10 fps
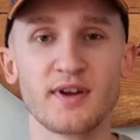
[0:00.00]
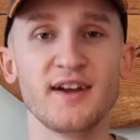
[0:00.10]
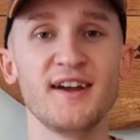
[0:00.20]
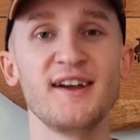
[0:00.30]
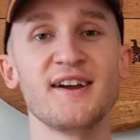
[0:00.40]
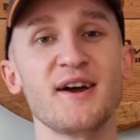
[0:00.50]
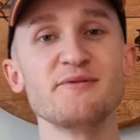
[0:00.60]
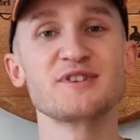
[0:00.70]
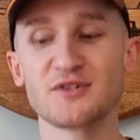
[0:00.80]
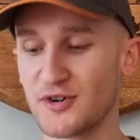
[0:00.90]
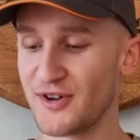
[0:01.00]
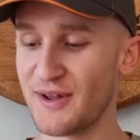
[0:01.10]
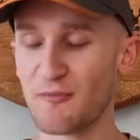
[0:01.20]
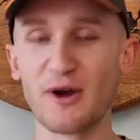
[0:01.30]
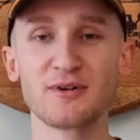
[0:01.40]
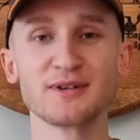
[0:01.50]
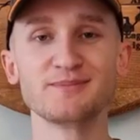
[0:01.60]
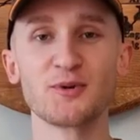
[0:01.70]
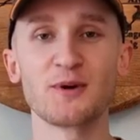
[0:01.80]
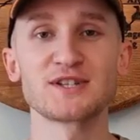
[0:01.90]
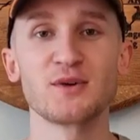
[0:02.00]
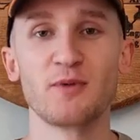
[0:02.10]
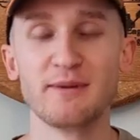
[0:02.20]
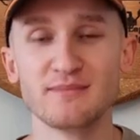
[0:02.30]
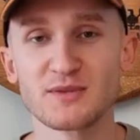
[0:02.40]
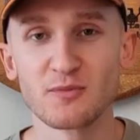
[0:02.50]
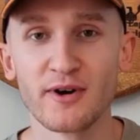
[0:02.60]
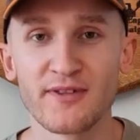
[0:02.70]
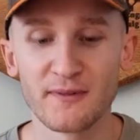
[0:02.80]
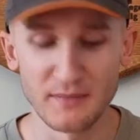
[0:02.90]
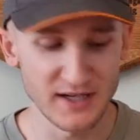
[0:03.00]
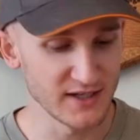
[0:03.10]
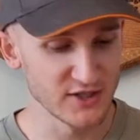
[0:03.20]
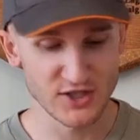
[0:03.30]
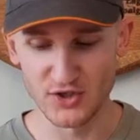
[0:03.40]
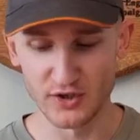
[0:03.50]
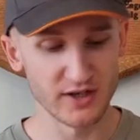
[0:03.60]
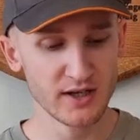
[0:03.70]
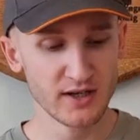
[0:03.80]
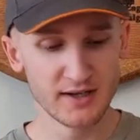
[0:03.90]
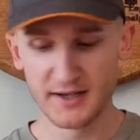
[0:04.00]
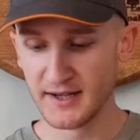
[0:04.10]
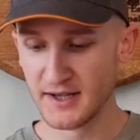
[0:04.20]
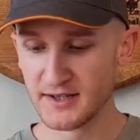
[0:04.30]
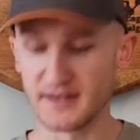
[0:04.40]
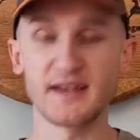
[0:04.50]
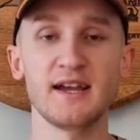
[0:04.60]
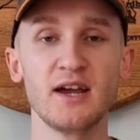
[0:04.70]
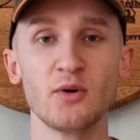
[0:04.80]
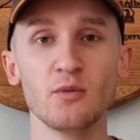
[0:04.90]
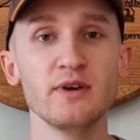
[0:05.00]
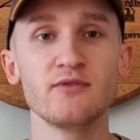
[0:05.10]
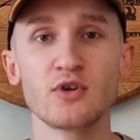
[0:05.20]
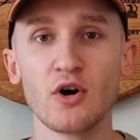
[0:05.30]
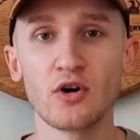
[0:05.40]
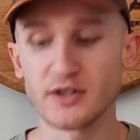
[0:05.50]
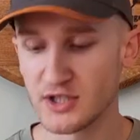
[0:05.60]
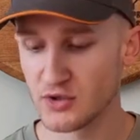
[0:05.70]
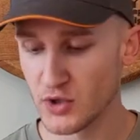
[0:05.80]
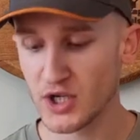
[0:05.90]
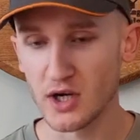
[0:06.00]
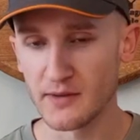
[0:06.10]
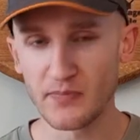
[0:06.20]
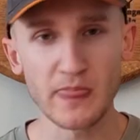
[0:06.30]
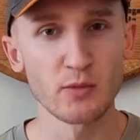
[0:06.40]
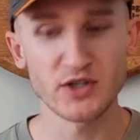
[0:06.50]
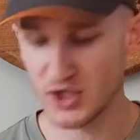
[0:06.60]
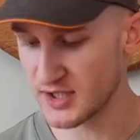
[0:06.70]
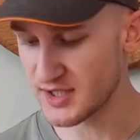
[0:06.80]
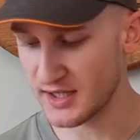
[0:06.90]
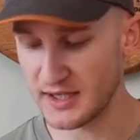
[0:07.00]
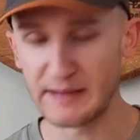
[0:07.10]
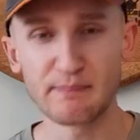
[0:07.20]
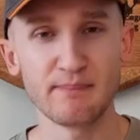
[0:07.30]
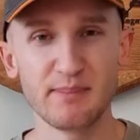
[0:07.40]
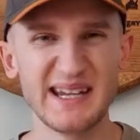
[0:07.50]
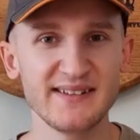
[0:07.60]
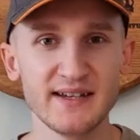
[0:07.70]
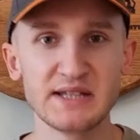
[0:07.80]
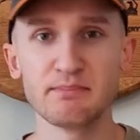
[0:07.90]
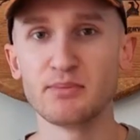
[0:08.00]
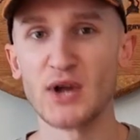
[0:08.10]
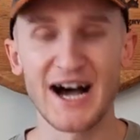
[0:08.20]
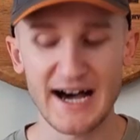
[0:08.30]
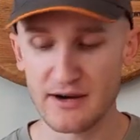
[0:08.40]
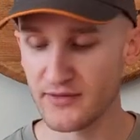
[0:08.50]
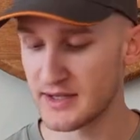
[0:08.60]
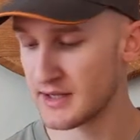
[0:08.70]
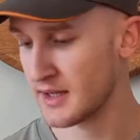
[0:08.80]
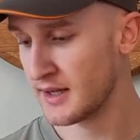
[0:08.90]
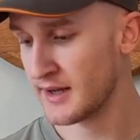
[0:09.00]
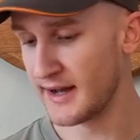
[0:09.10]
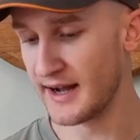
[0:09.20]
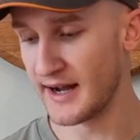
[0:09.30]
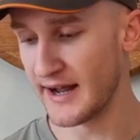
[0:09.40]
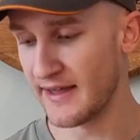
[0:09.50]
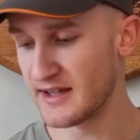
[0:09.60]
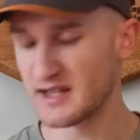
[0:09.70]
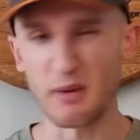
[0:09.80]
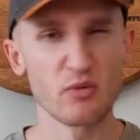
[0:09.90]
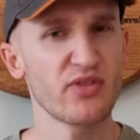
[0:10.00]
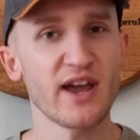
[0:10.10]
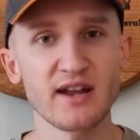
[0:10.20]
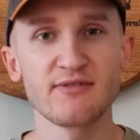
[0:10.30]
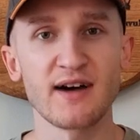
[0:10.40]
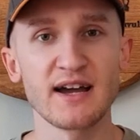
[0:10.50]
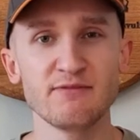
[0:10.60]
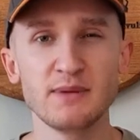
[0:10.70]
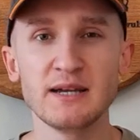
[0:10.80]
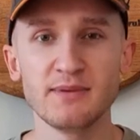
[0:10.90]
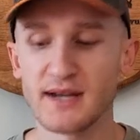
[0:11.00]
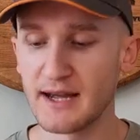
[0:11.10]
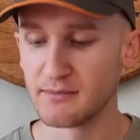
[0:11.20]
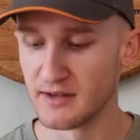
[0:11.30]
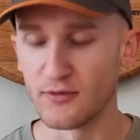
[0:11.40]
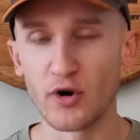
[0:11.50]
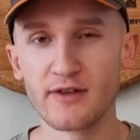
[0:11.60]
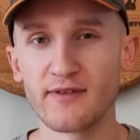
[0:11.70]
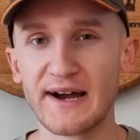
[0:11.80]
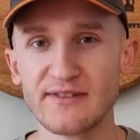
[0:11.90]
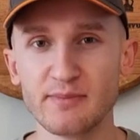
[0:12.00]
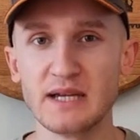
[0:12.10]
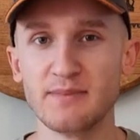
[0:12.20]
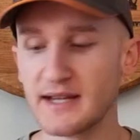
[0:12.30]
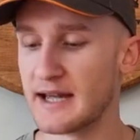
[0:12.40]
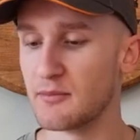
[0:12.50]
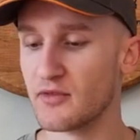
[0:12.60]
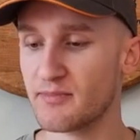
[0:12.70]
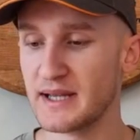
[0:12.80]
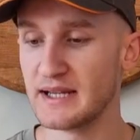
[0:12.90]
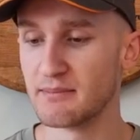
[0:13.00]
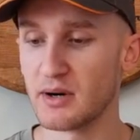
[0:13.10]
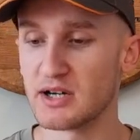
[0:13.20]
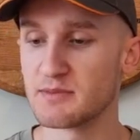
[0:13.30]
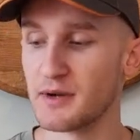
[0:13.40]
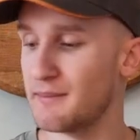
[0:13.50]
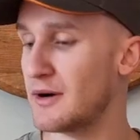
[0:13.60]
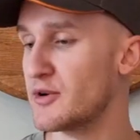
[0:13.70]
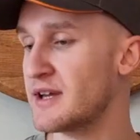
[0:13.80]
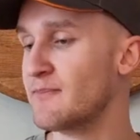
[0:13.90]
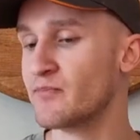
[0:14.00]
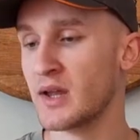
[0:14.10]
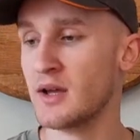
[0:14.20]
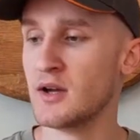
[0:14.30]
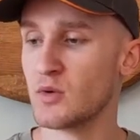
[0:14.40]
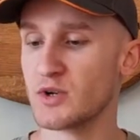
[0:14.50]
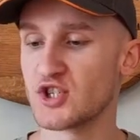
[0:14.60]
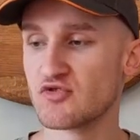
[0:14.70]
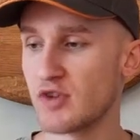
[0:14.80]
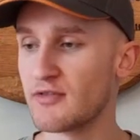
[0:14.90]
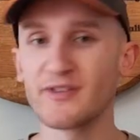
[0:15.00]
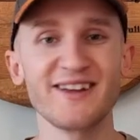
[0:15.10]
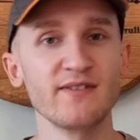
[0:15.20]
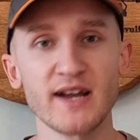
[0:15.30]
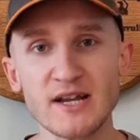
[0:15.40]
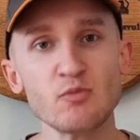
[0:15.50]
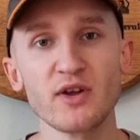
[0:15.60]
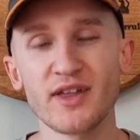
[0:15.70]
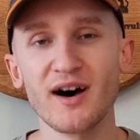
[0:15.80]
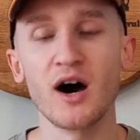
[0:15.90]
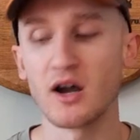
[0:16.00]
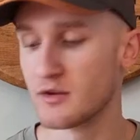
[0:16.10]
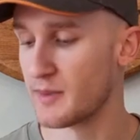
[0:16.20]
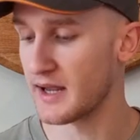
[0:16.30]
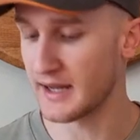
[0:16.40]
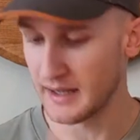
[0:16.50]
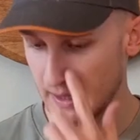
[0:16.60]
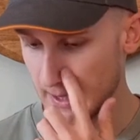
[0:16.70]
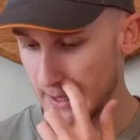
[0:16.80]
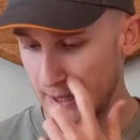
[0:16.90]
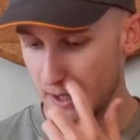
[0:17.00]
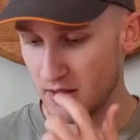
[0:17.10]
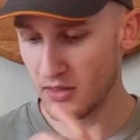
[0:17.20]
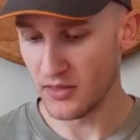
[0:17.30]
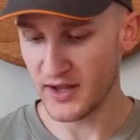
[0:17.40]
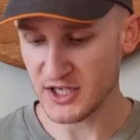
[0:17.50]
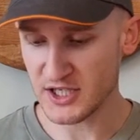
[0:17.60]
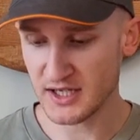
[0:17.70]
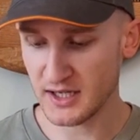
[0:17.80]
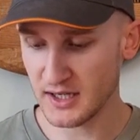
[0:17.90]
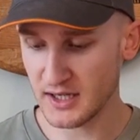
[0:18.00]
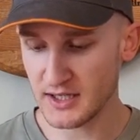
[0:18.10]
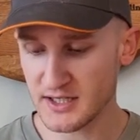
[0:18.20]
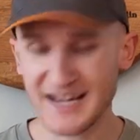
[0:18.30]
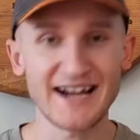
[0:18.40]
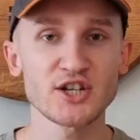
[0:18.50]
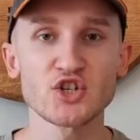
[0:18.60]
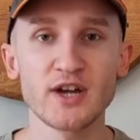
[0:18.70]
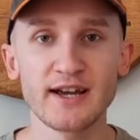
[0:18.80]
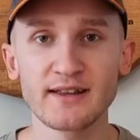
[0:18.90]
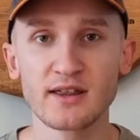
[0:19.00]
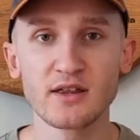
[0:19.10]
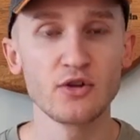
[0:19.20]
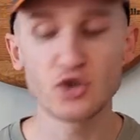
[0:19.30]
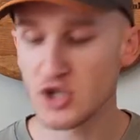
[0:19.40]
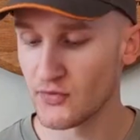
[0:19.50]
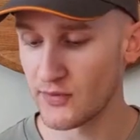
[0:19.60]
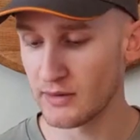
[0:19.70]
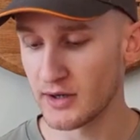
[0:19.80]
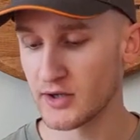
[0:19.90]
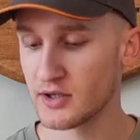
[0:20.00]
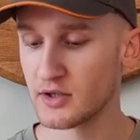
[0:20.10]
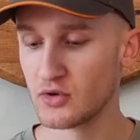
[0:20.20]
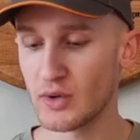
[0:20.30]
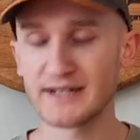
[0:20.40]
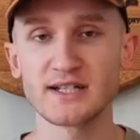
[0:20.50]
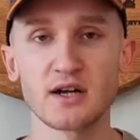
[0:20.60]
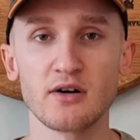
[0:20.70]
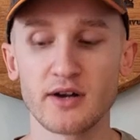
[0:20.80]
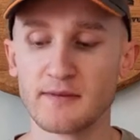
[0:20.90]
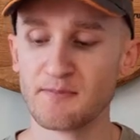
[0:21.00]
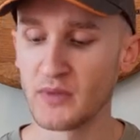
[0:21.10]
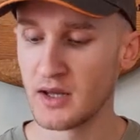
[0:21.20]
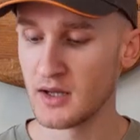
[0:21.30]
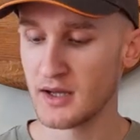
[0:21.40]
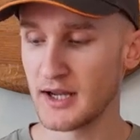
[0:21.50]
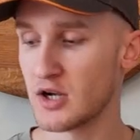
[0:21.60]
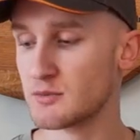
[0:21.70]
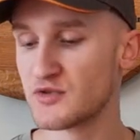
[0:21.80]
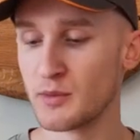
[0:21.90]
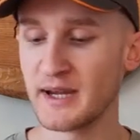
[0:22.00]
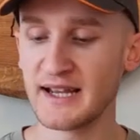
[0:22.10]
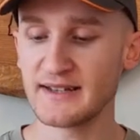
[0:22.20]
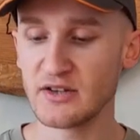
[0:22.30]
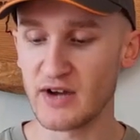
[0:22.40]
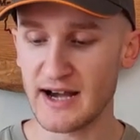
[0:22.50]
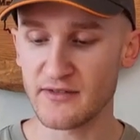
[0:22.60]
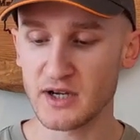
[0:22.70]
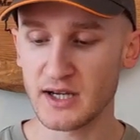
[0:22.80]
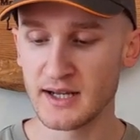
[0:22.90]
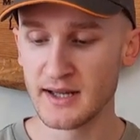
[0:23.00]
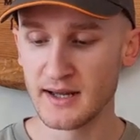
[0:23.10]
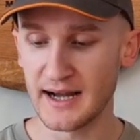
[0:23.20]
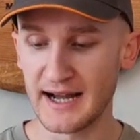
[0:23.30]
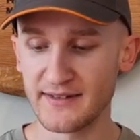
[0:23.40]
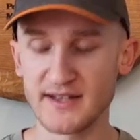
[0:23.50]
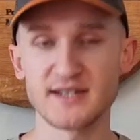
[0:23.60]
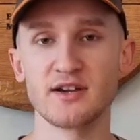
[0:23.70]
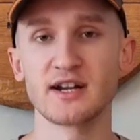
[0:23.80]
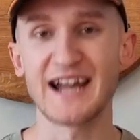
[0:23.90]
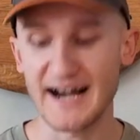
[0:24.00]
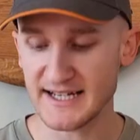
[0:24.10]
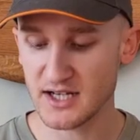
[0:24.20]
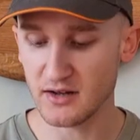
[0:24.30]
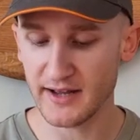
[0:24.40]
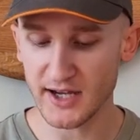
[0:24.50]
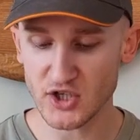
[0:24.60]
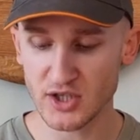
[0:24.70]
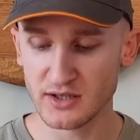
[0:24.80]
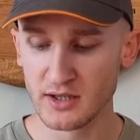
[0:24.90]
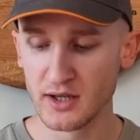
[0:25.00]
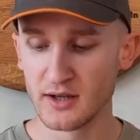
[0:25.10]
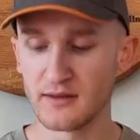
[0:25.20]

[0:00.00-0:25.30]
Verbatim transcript: Hey, how's it going? And welcome to Whisky Whims with me, Stuart. Today we've got Stoisha, which is a peated Bunnahabhain, uh, about thirty-five p p m to forty-five p p m of peat parts per million, which is roughly in line with Ardbeg. This is cask strength, non-chill filtered, no added colouring. It comes from A D Rattray and it's their cask collection.